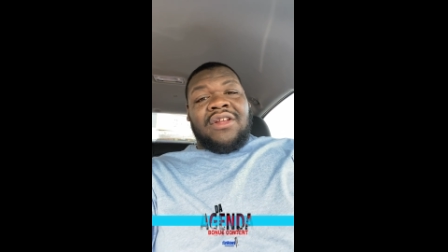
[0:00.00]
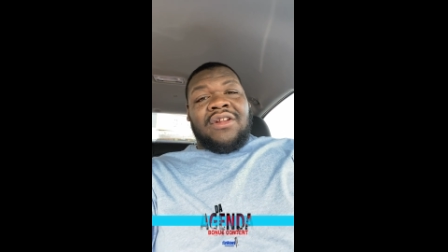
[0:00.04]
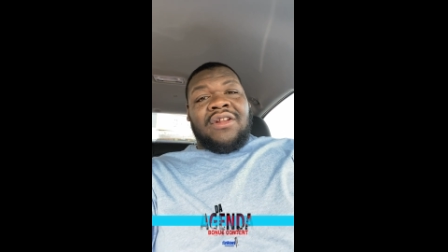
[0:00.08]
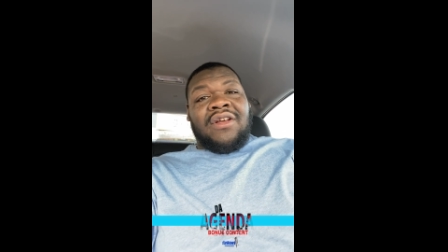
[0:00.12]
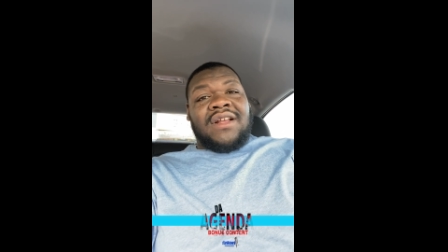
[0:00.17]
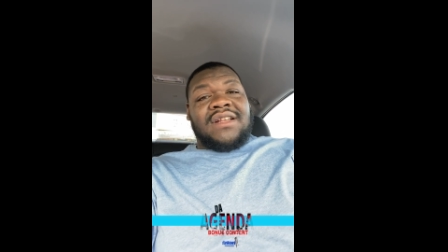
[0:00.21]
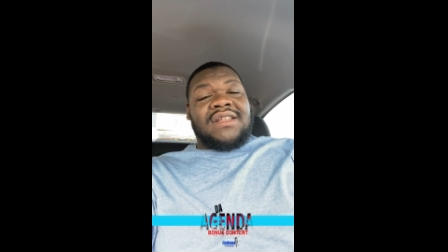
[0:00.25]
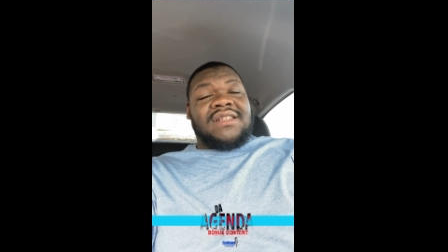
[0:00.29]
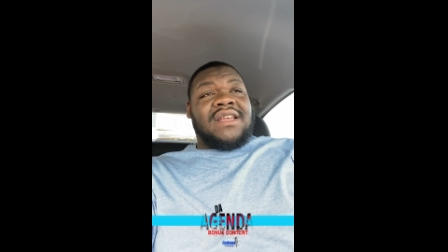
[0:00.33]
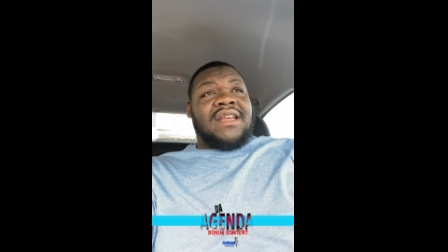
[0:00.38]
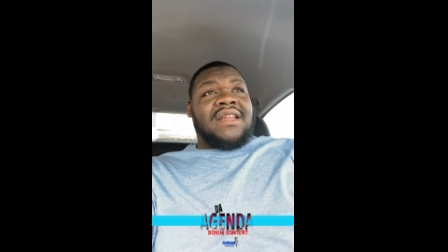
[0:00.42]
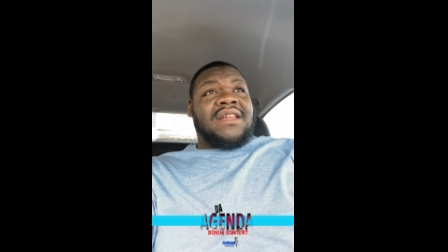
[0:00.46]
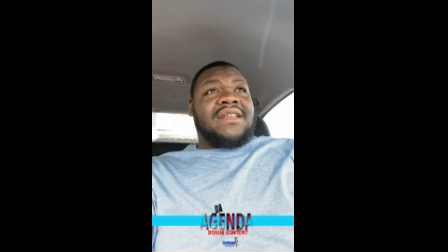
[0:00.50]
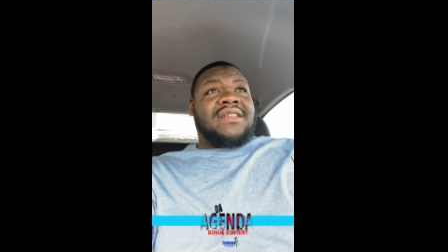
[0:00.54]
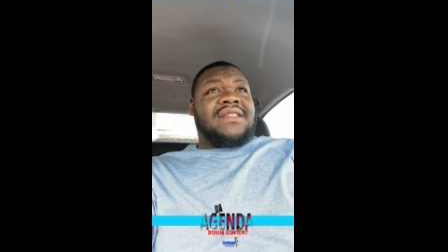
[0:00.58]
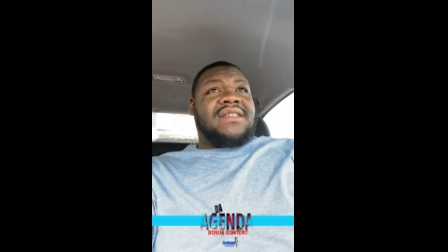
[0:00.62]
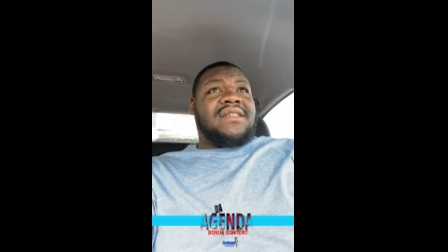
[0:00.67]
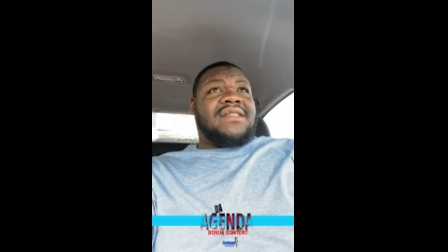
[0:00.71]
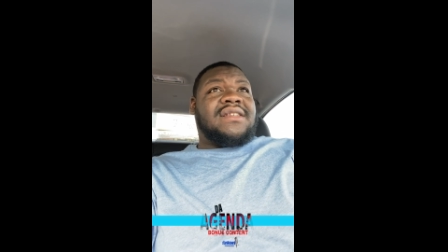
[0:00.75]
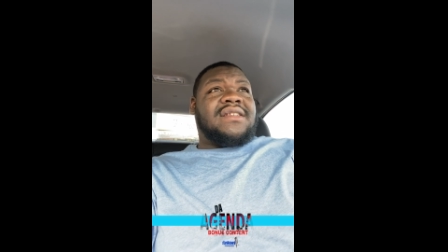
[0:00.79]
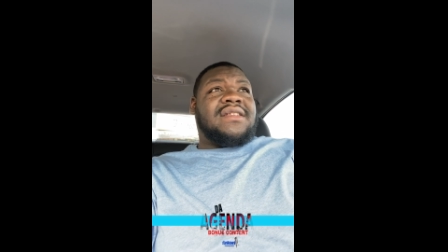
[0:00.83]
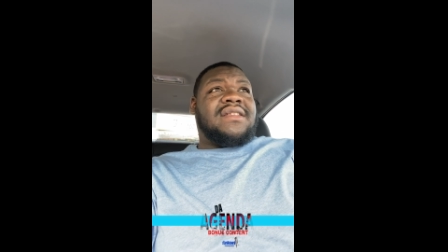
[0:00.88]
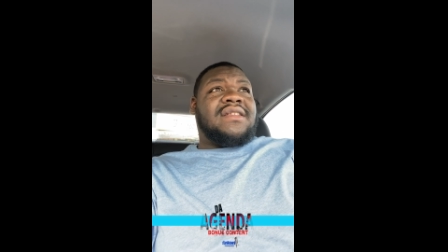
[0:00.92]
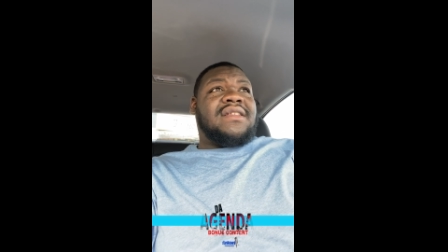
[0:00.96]
You know what I say? This
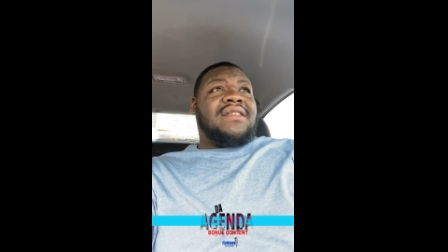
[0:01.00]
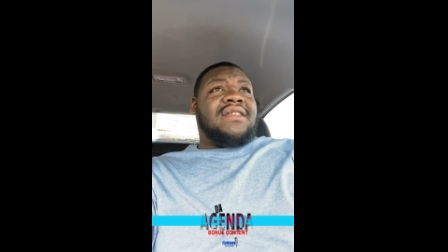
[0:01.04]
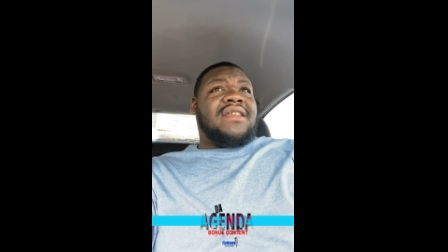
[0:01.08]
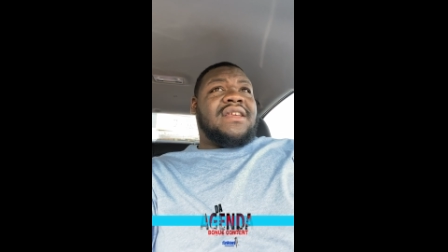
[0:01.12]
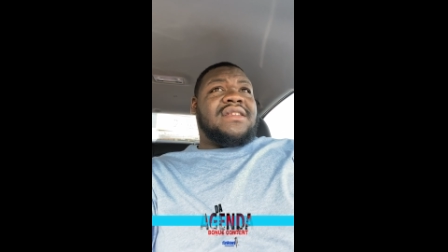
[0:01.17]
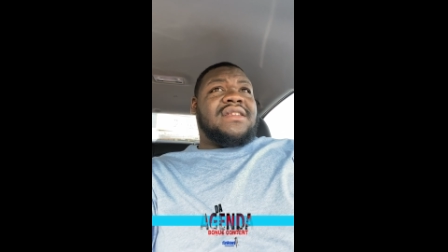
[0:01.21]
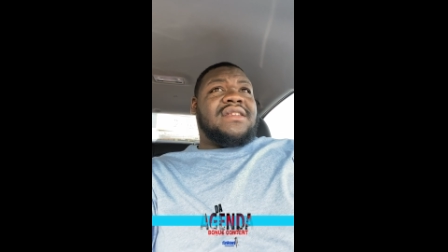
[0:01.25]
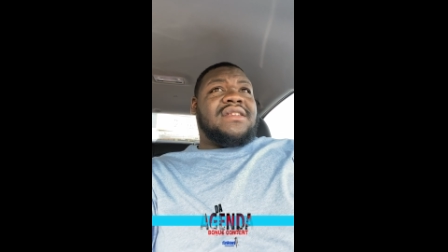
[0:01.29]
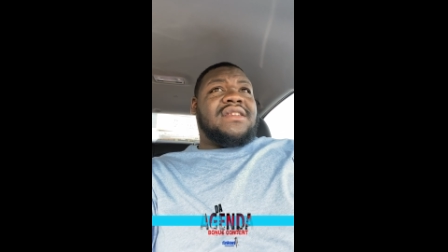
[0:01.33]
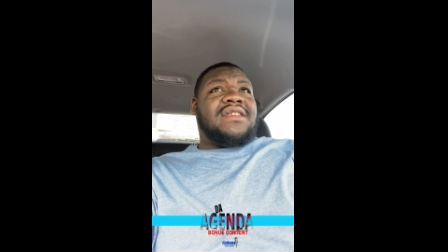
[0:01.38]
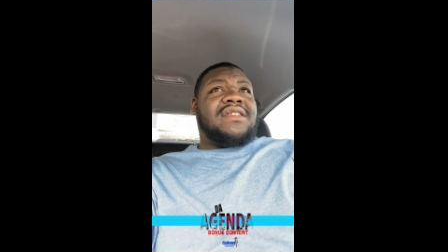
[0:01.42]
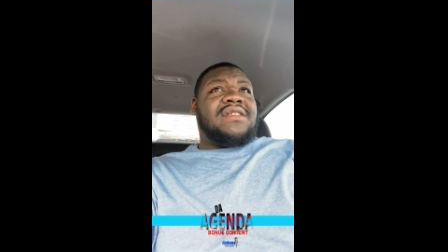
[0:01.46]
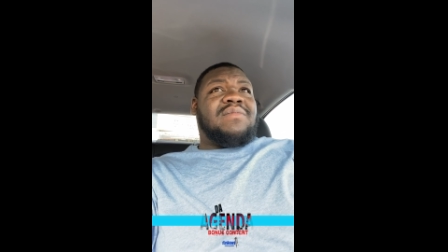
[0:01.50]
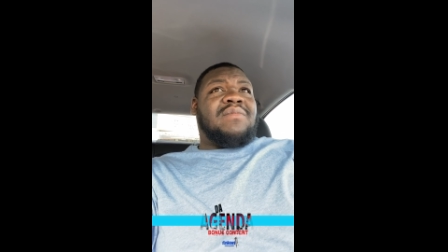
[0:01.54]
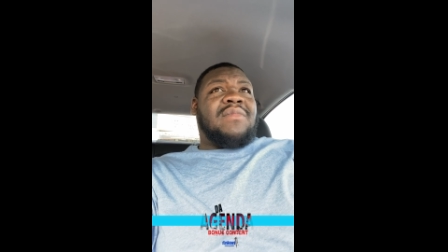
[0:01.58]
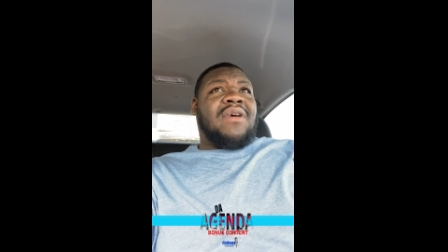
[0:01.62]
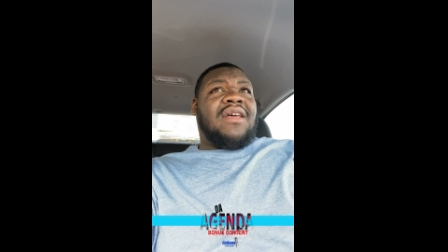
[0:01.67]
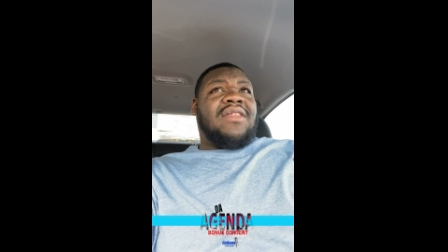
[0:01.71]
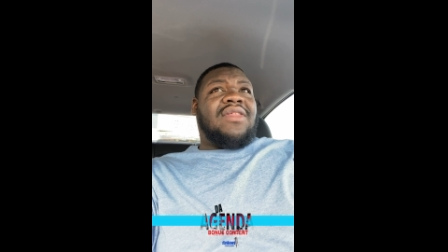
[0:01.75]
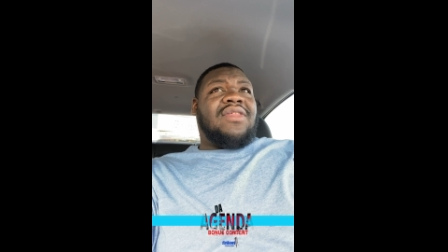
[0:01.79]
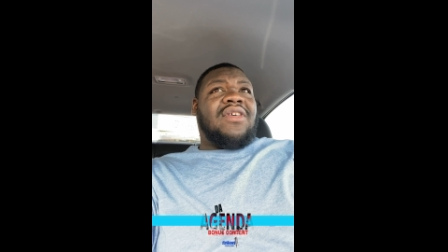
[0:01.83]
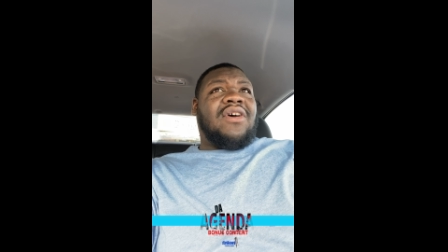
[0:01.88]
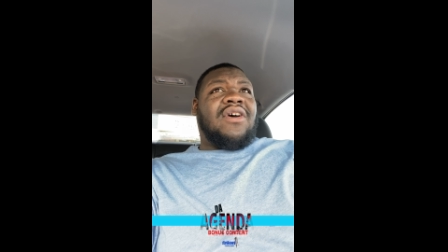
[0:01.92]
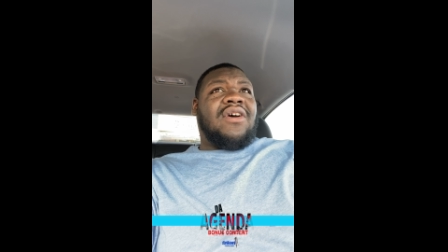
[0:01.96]
is just
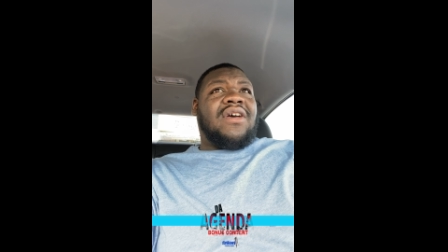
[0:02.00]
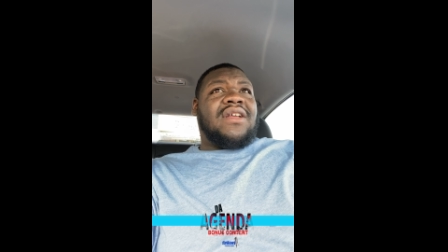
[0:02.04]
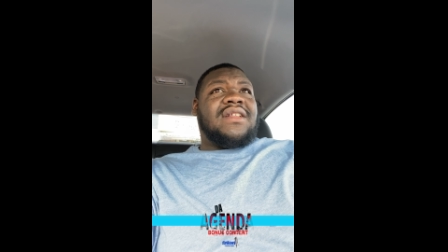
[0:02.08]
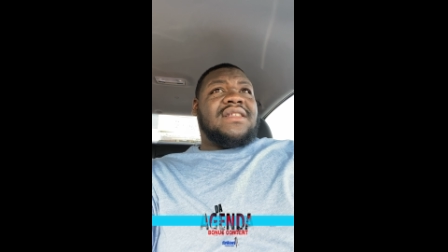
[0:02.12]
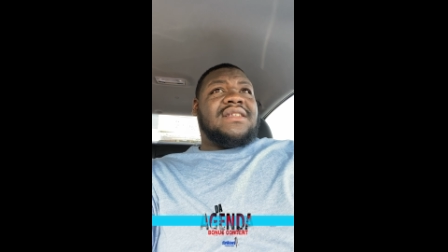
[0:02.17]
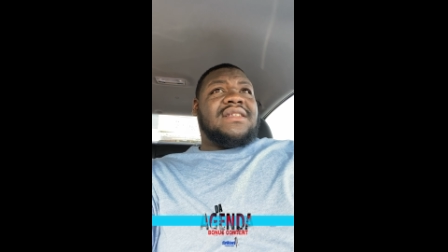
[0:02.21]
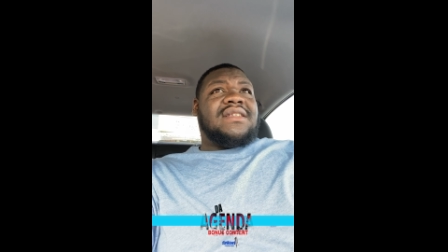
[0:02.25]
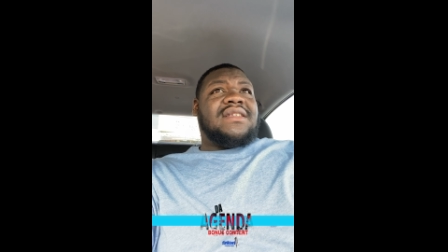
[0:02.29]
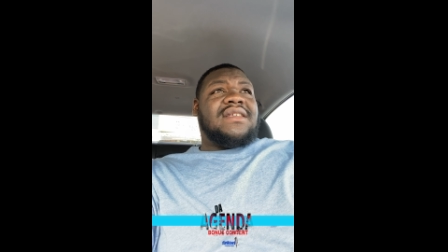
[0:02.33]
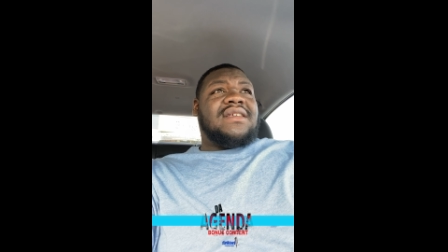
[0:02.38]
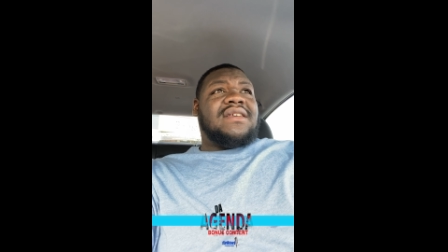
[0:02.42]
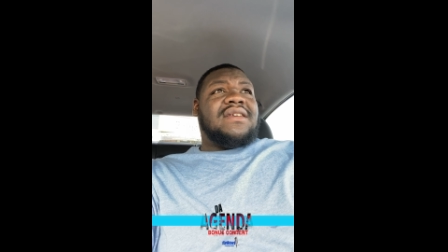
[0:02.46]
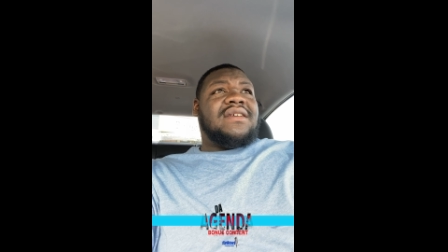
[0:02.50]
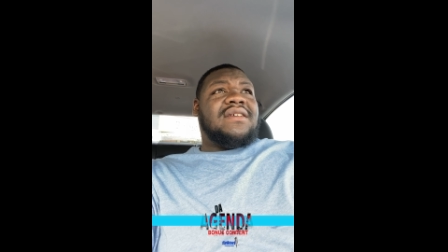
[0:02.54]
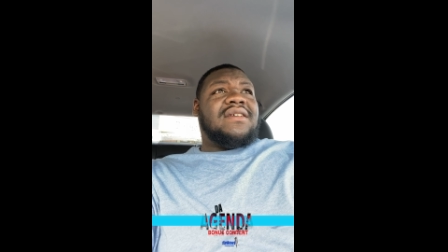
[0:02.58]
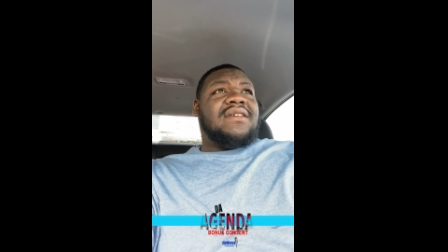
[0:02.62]
my thoughts.